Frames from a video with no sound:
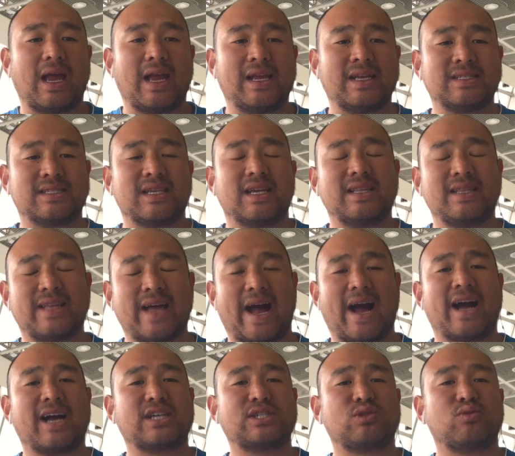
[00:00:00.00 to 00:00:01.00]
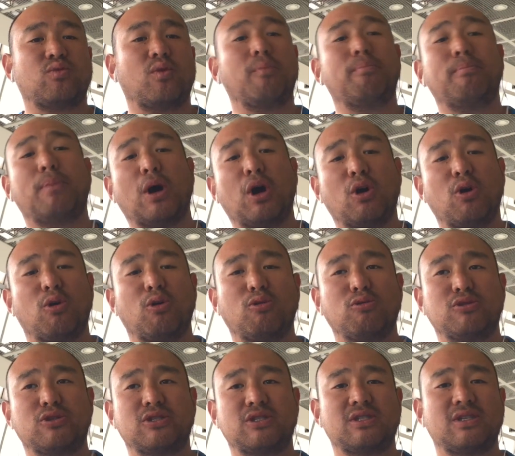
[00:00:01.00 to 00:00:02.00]
is the actual
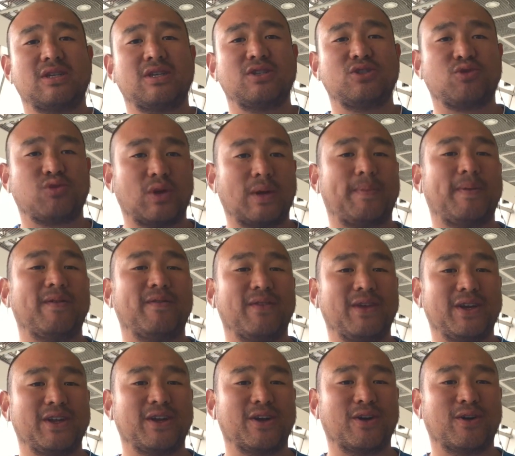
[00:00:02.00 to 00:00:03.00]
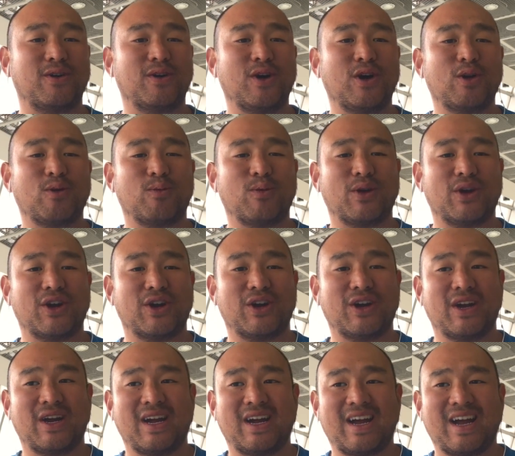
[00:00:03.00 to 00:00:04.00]
post-trip video where
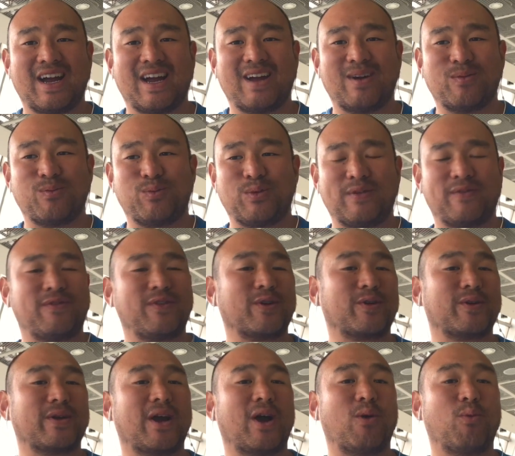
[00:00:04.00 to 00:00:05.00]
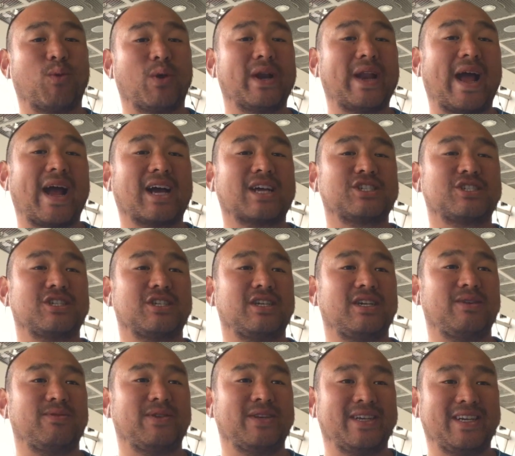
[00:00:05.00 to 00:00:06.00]
we figured out what actually
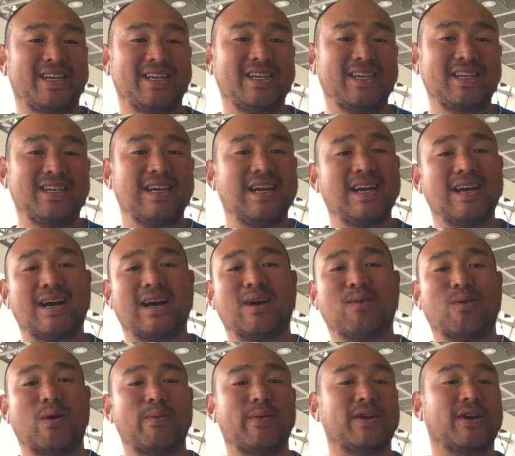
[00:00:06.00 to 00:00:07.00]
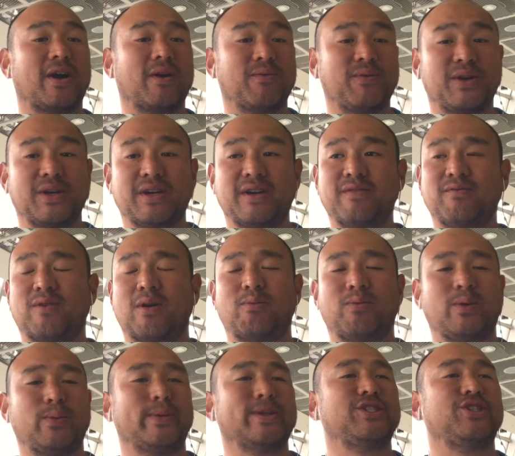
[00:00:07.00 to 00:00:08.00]
we needed, what we got rid of, what
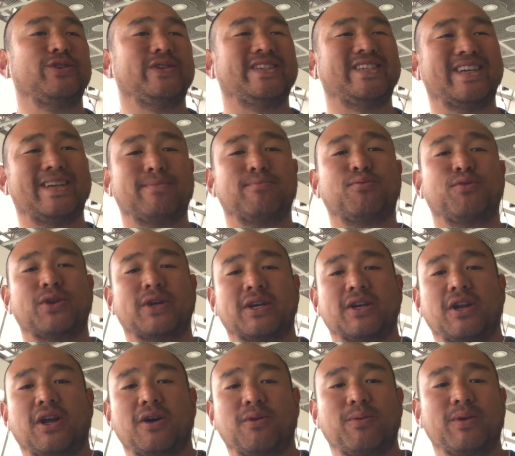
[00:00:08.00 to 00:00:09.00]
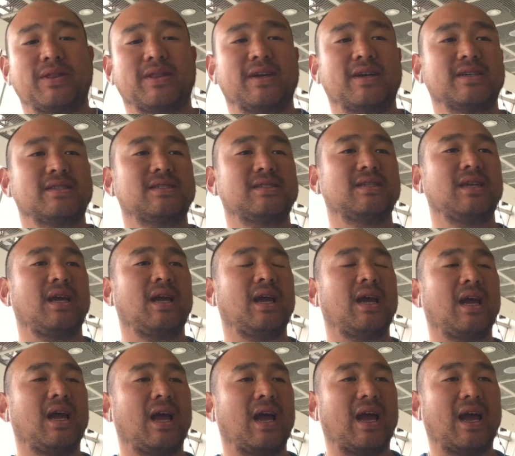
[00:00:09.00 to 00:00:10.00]
we wish we didn't bring along with us,
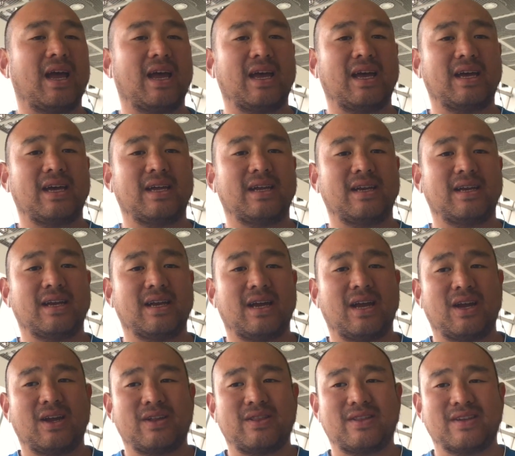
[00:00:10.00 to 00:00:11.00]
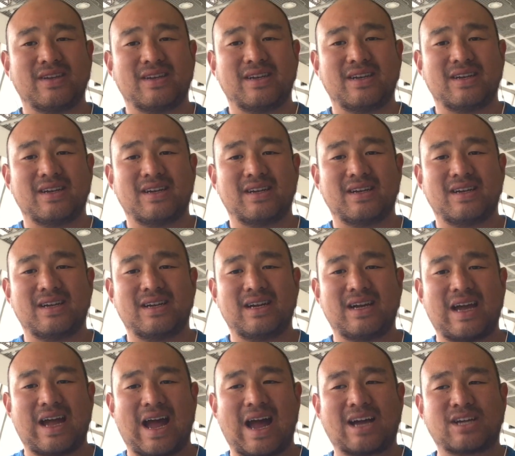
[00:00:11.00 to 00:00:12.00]
and the
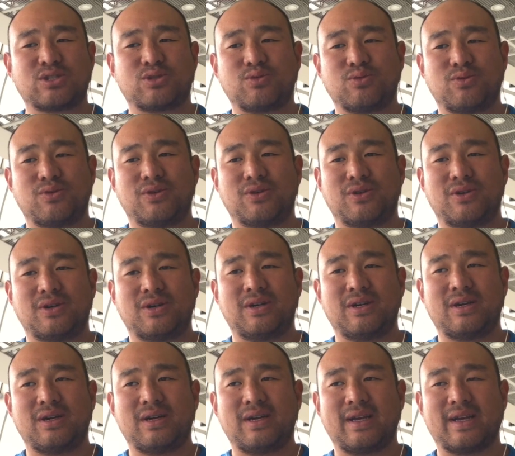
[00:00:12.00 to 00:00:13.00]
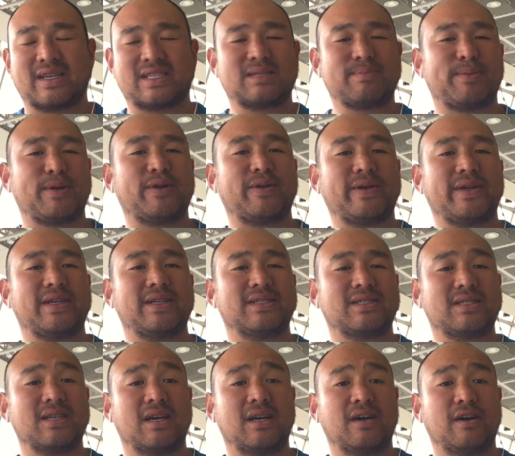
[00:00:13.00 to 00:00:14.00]
actual
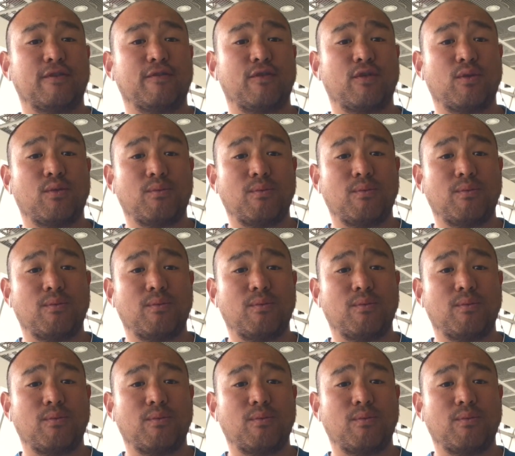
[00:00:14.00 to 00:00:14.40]
experience of